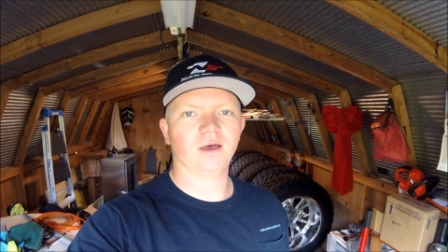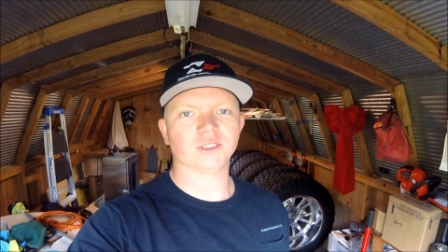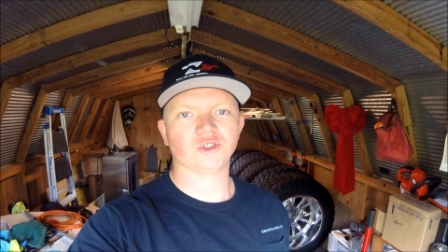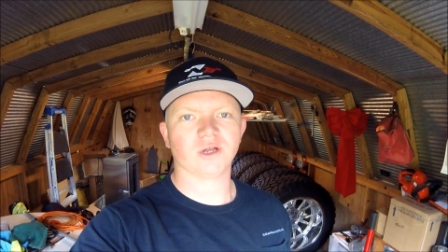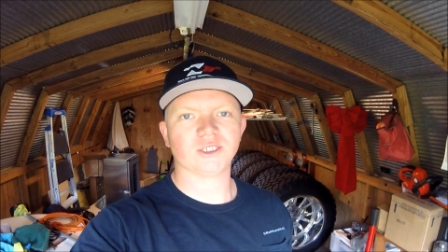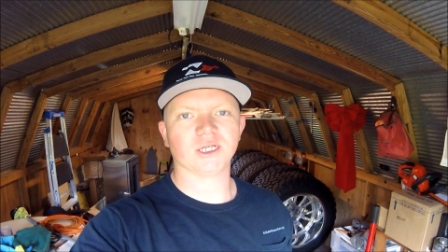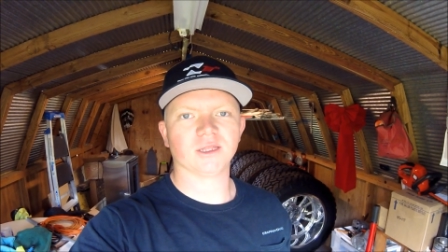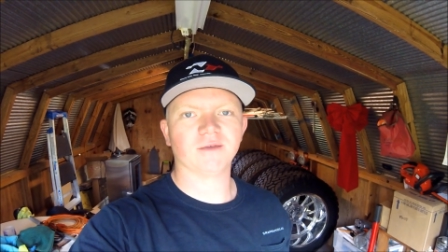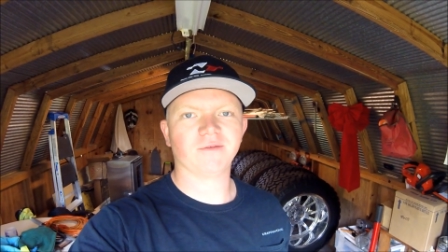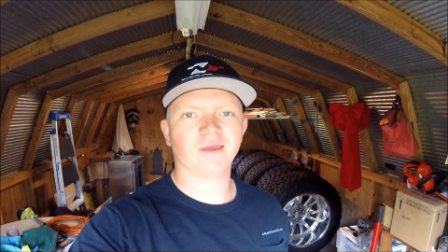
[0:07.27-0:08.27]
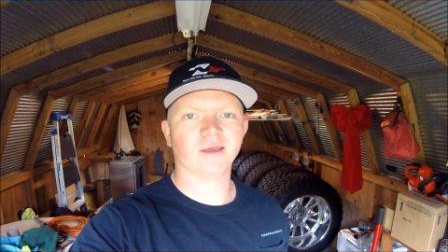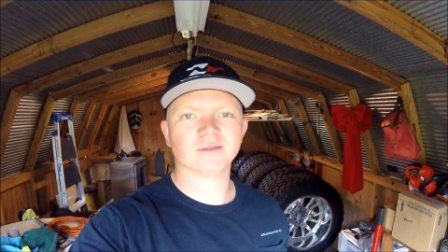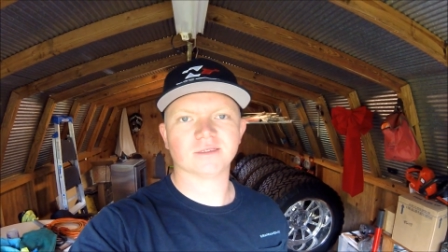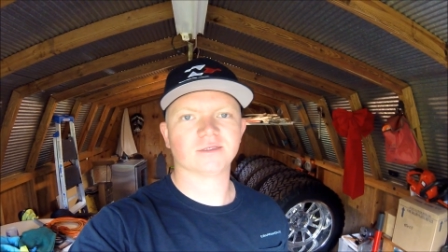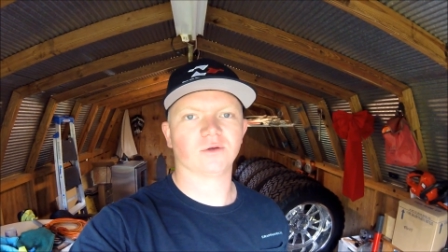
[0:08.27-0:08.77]
stretching lift
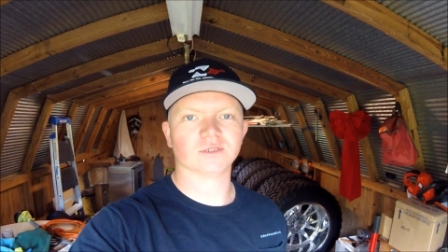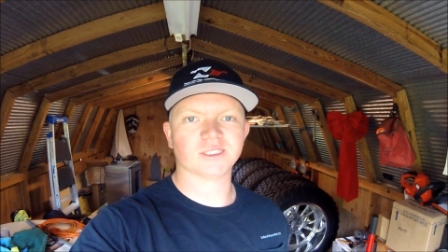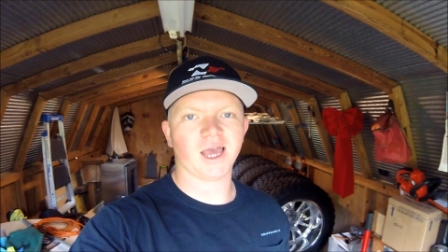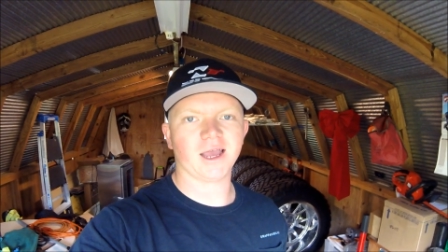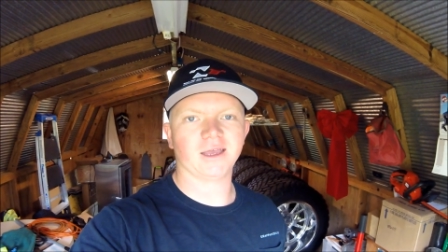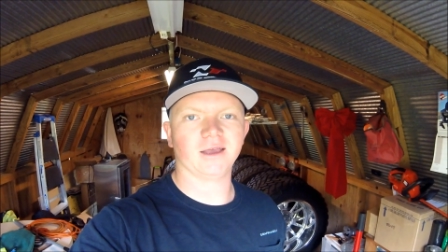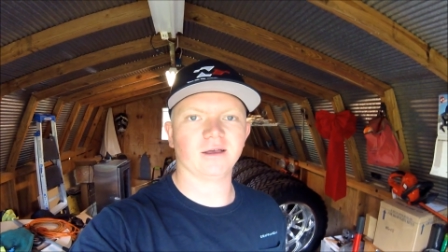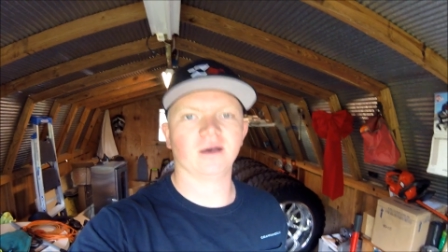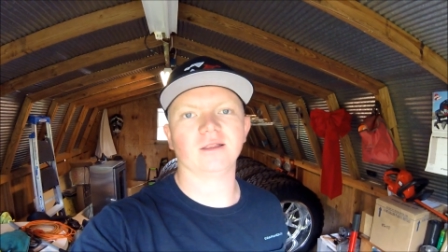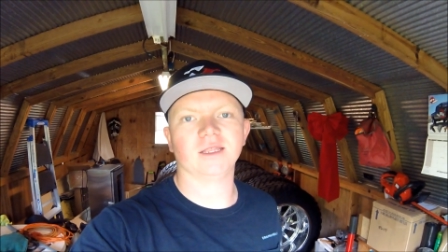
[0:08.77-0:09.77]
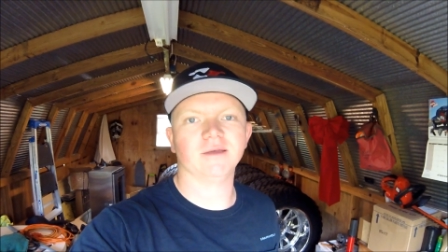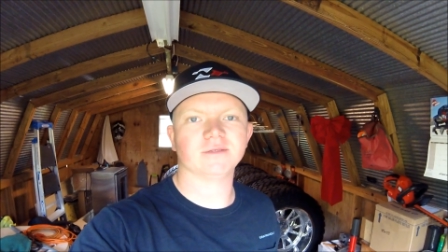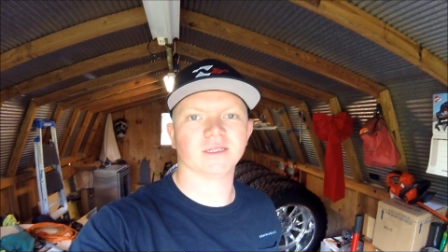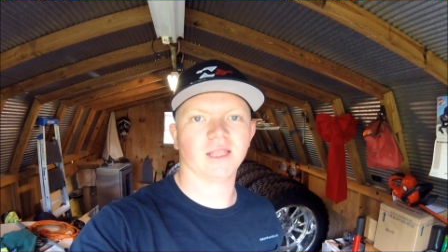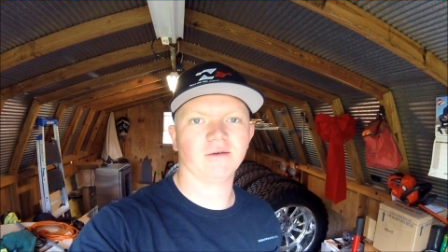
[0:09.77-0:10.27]
kits or stacking
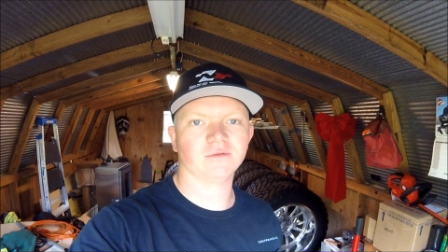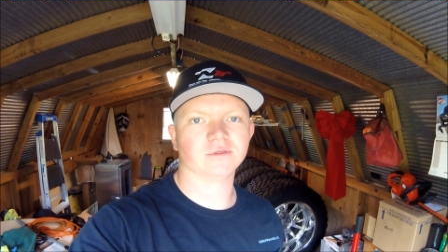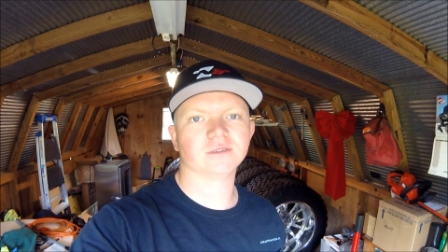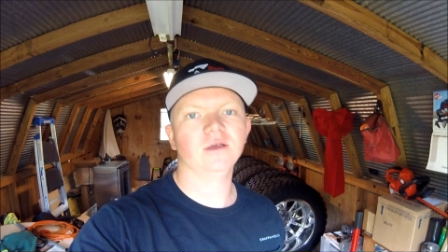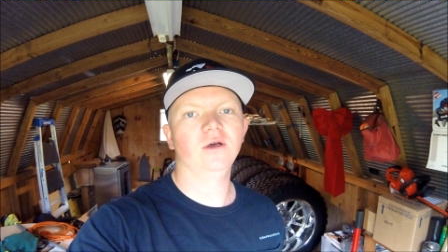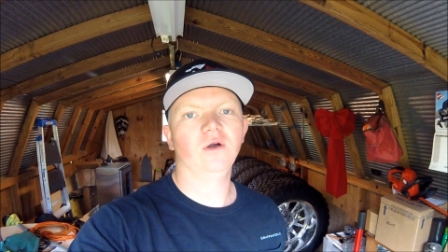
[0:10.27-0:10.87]
lifts and levels,